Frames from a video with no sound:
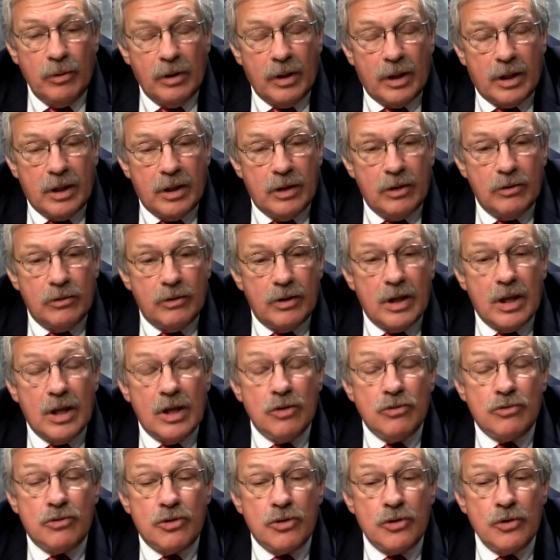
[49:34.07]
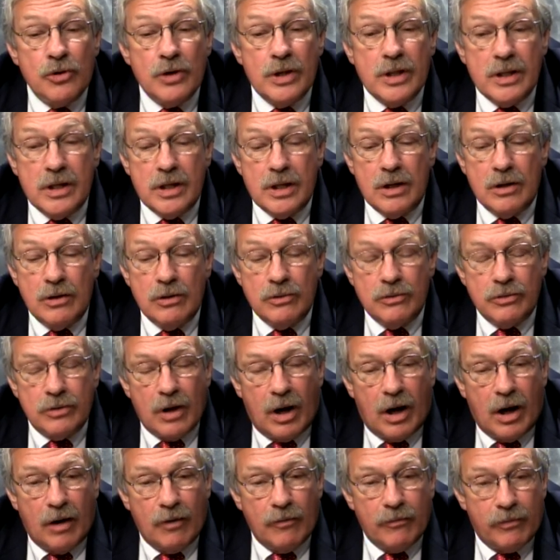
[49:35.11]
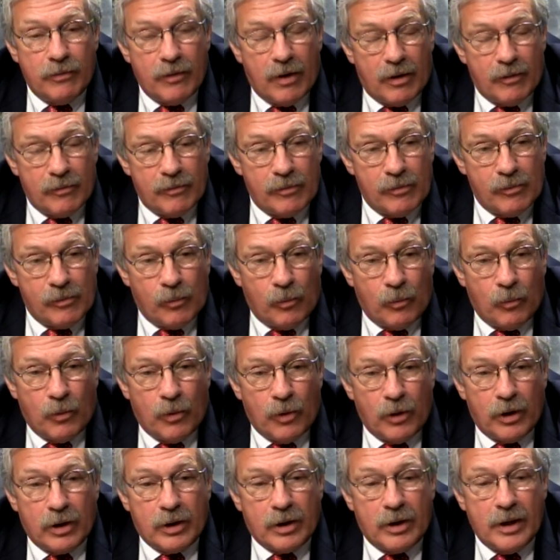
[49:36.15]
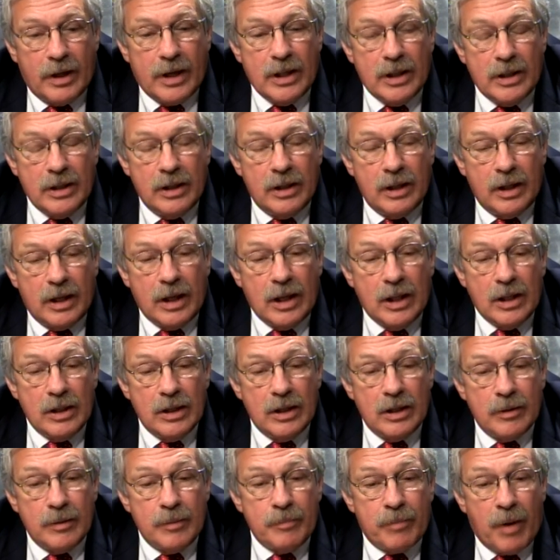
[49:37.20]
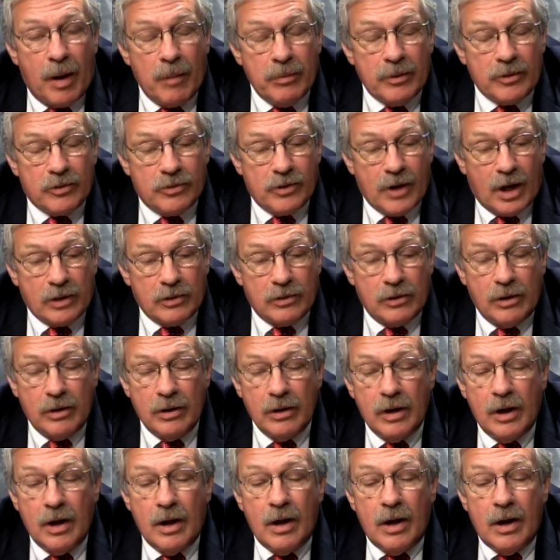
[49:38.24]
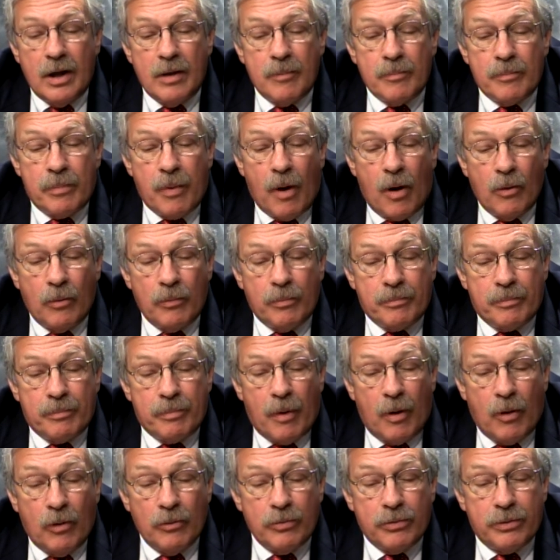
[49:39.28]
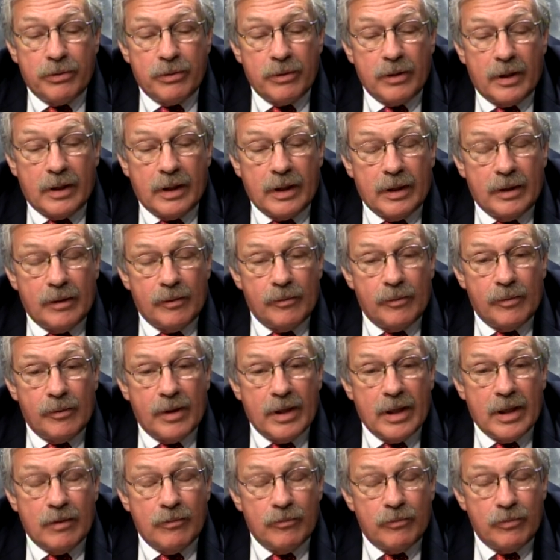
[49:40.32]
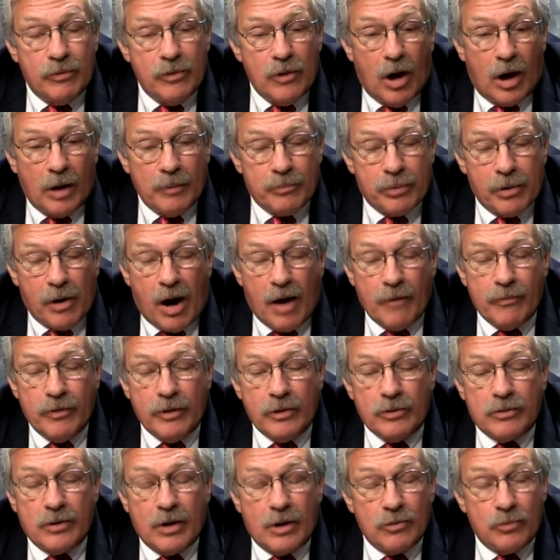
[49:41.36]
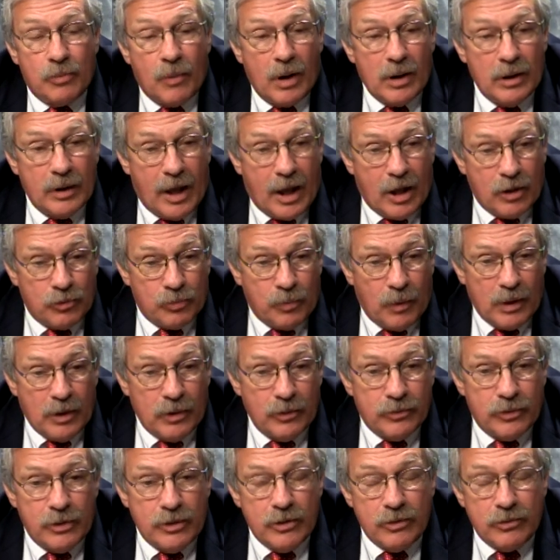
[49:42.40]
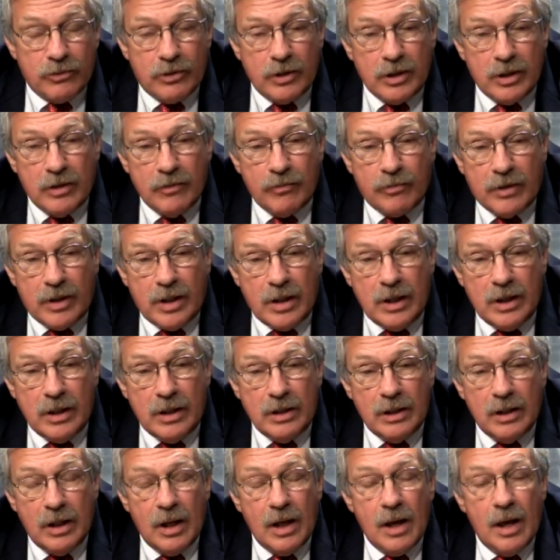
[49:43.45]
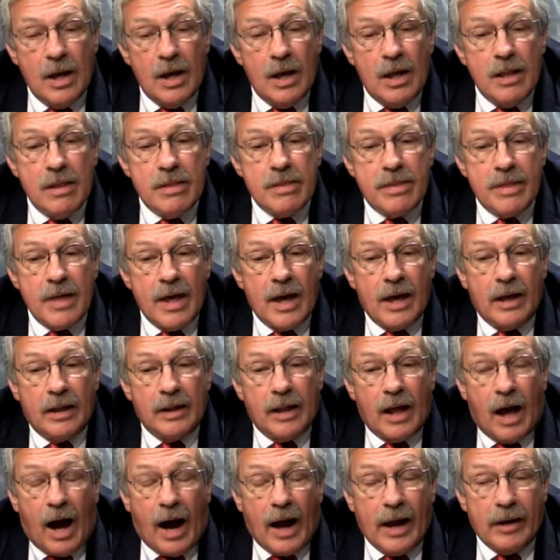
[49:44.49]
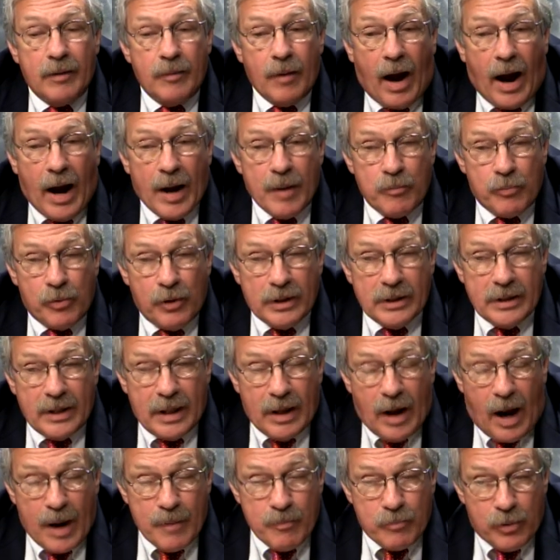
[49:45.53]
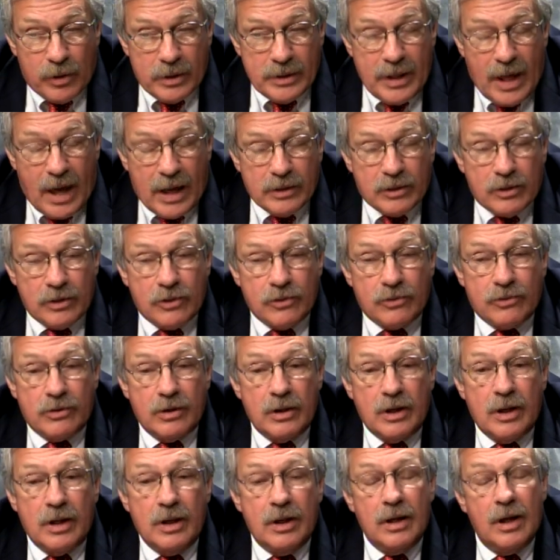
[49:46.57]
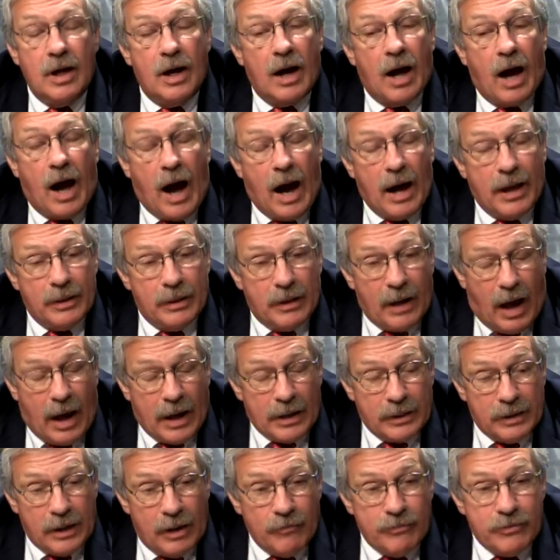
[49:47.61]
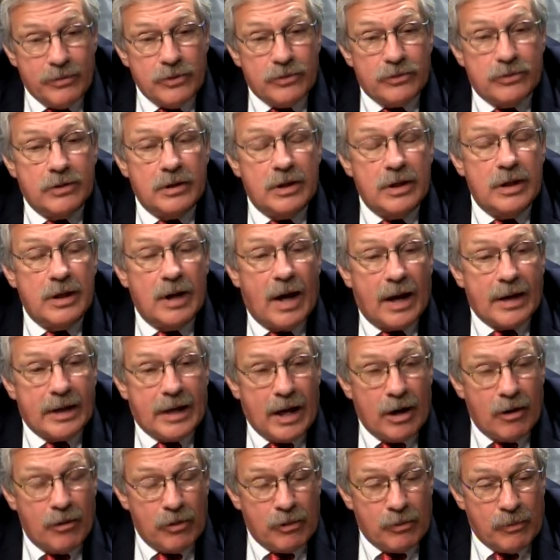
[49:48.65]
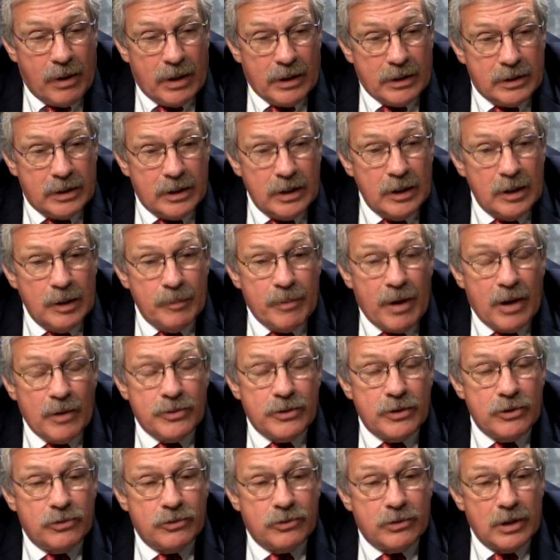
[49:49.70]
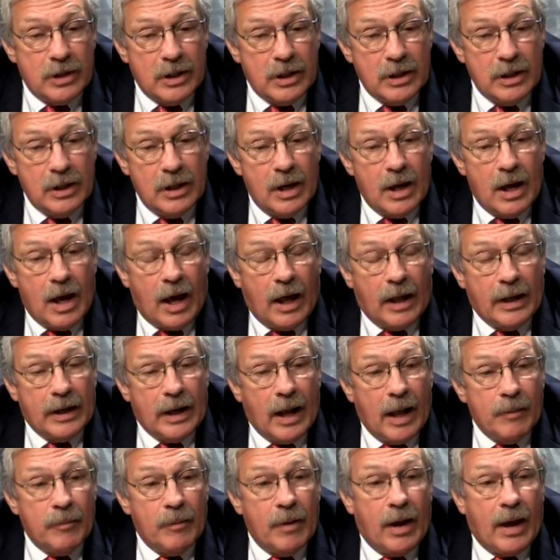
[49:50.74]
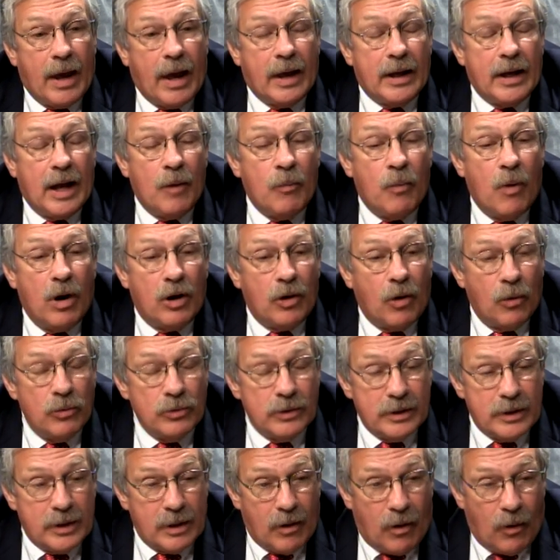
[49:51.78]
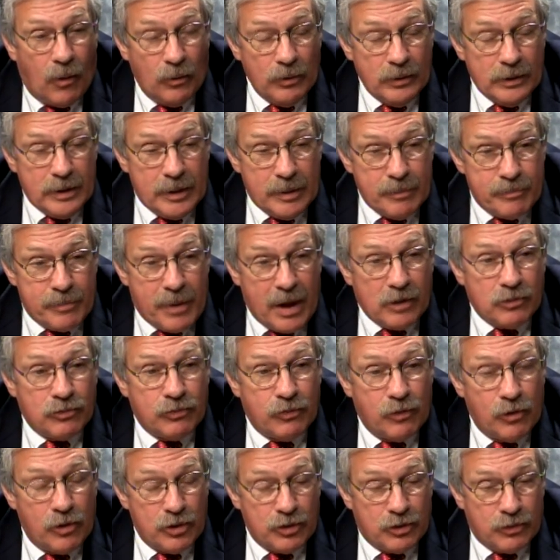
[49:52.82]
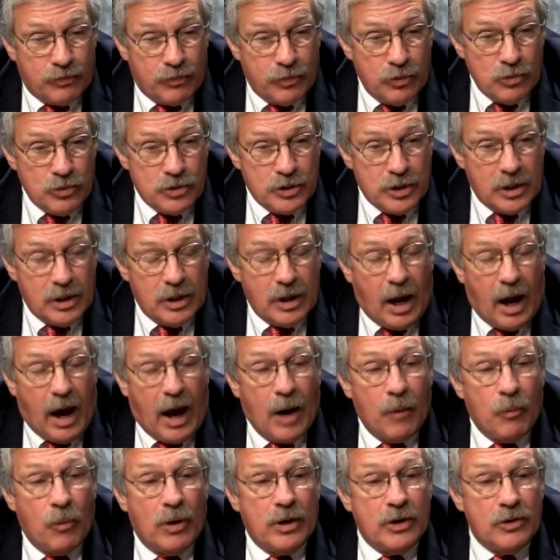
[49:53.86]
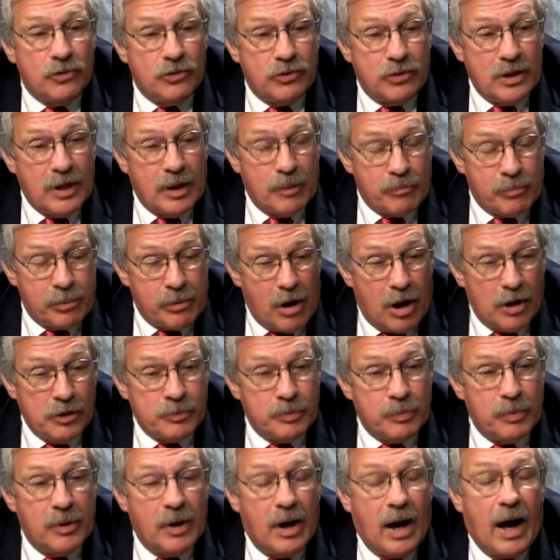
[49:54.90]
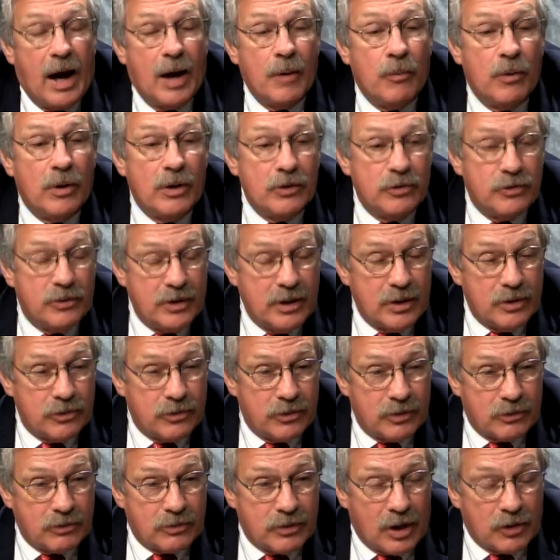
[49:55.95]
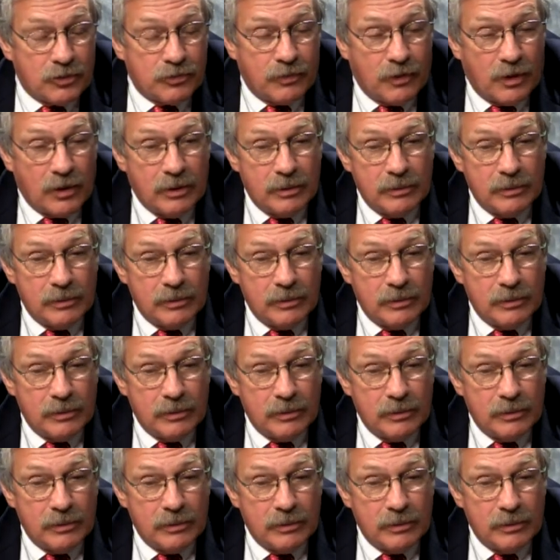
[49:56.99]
is 30 years of work in the public sector, both in nonprofits as well as in the city of Keene, that I bring that to the city. I love the city. I care a great deal about this city, and I want only the best for its future. I want to see it prosper. I want to see it successful.